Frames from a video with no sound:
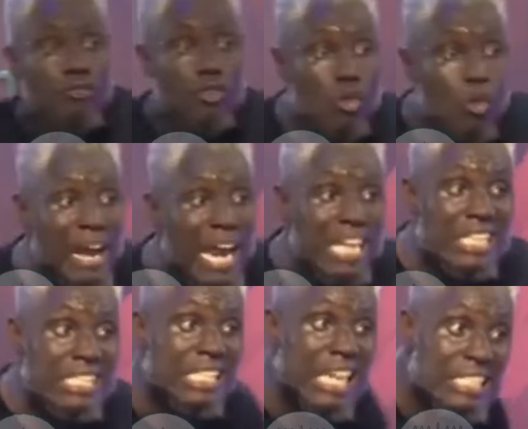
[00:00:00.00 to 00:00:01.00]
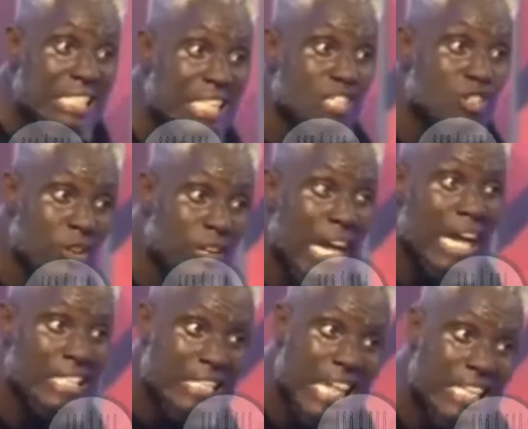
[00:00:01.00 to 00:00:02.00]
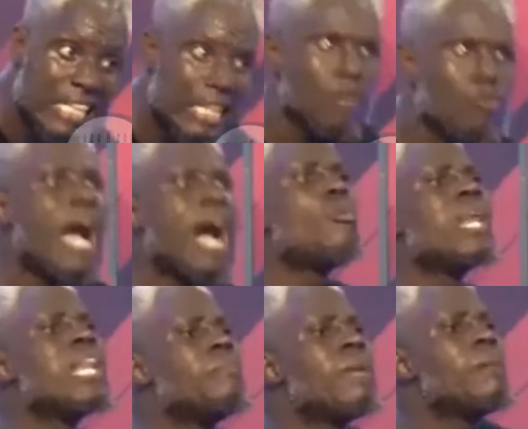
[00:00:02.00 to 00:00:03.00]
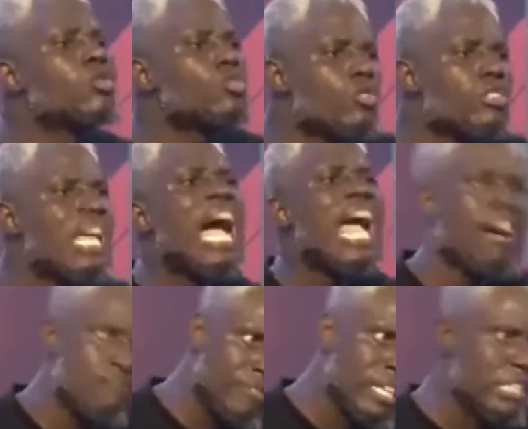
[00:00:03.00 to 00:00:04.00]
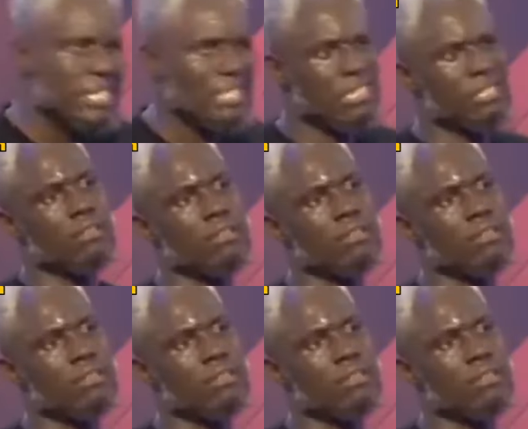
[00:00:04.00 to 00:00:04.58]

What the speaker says: even know whether his destiny journey has started. Well, how will he be able to say, I have finished?